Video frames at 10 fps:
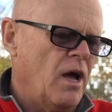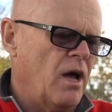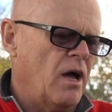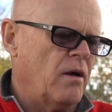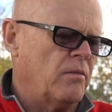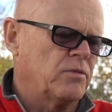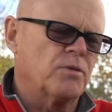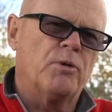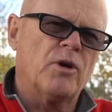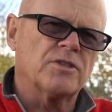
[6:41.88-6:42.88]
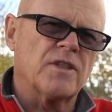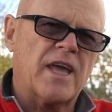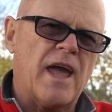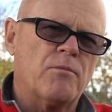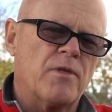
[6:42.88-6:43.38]
to put onto the
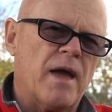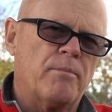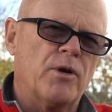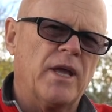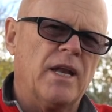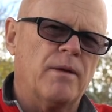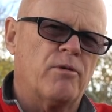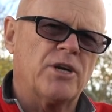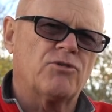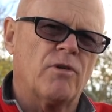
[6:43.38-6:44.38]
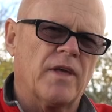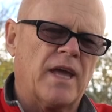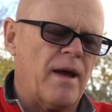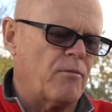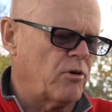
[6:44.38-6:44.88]
camera without putting any pressure on the
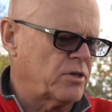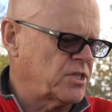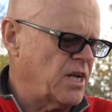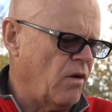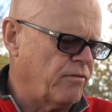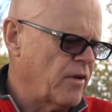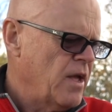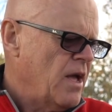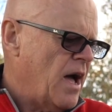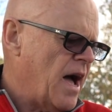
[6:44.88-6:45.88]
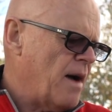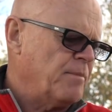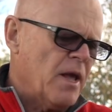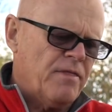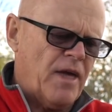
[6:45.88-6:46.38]
camera itself.
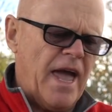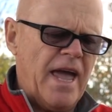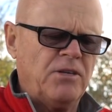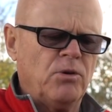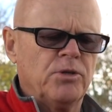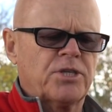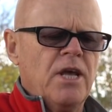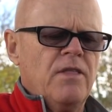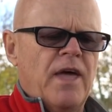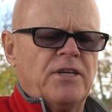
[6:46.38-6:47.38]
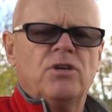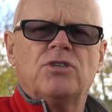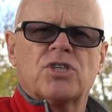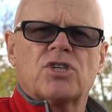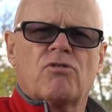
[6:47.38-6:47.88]
The handles, they do
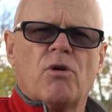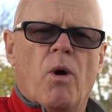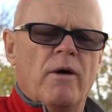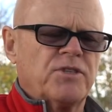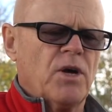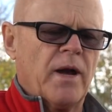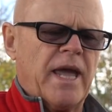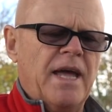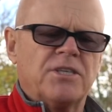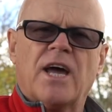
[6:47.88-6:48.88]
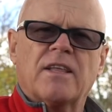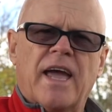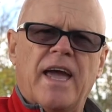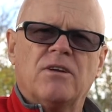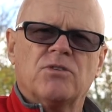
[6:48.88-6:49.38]
just screw off, so I can take
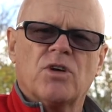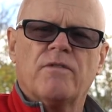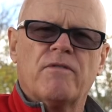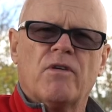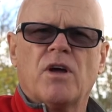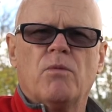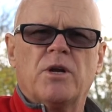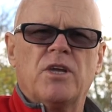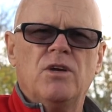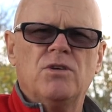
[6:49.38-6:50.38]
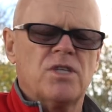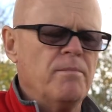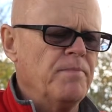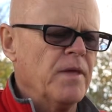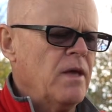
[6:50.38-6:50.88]
the handles off if I don't want to use
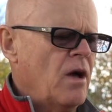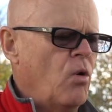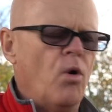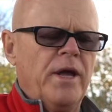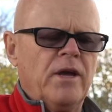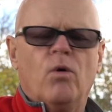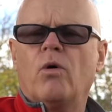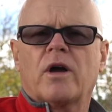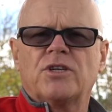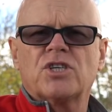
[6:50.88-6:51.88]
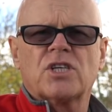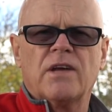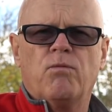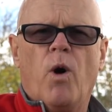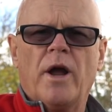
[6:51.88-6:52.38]
them, or I could just
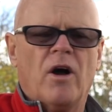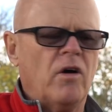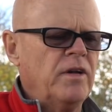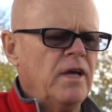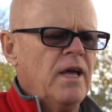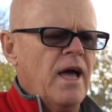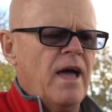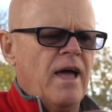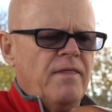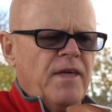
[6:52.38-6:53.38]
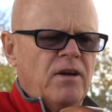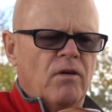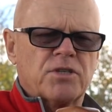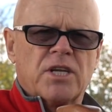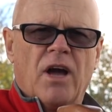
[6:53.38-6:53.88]
leave one on and then
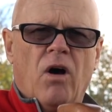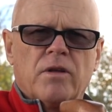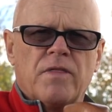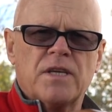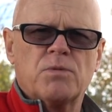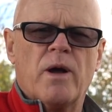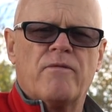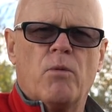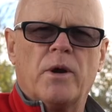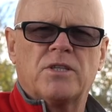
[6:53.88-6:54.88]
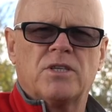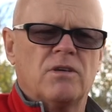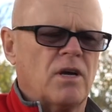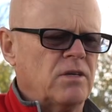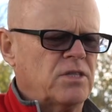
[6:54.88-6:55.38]
obviously hold it this way if I wanted
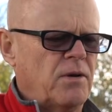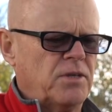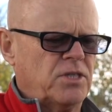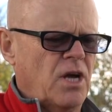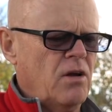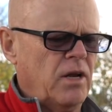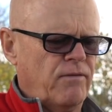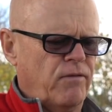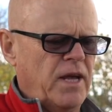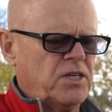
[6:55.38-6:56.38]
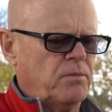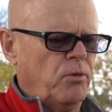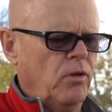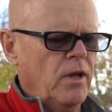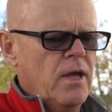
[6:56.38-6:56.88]
to, so it's totally
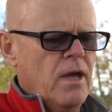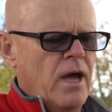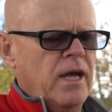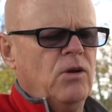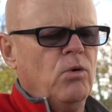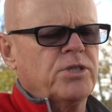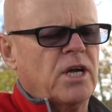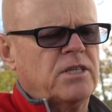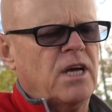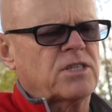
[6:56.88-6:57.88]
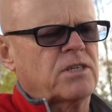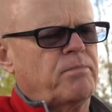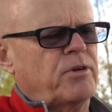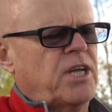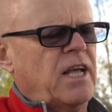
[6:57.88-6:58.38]
flexible. It also does
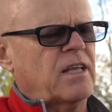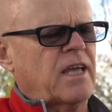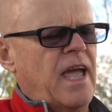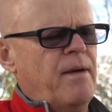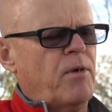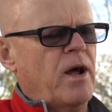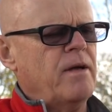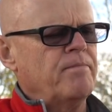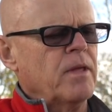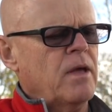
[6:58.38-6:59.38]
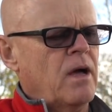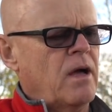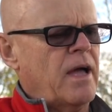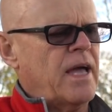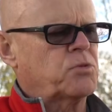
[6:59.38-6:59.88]
protect the camera
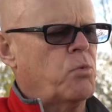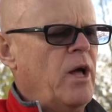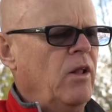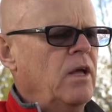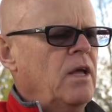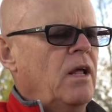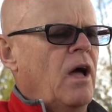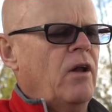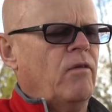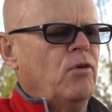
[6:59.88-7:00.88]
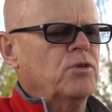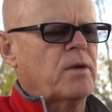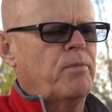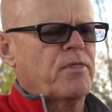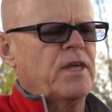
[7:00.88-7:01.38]
as well. And I've
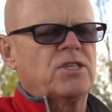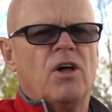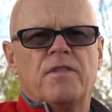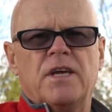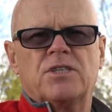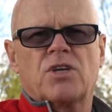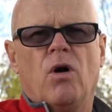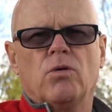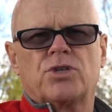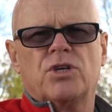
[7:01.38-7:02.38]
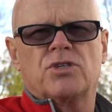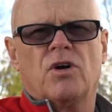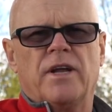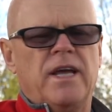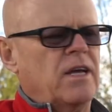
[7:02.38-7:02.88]
also put things like these cold shoes
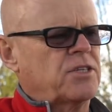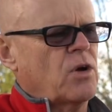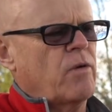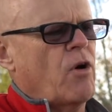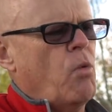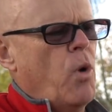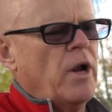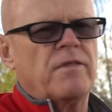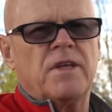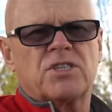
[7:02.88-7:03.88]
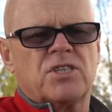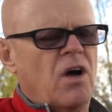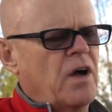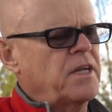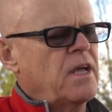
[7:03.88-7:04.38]
on here. So I've got one on this
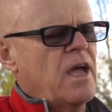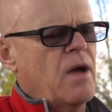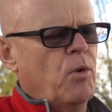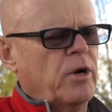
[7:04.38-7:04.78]
side and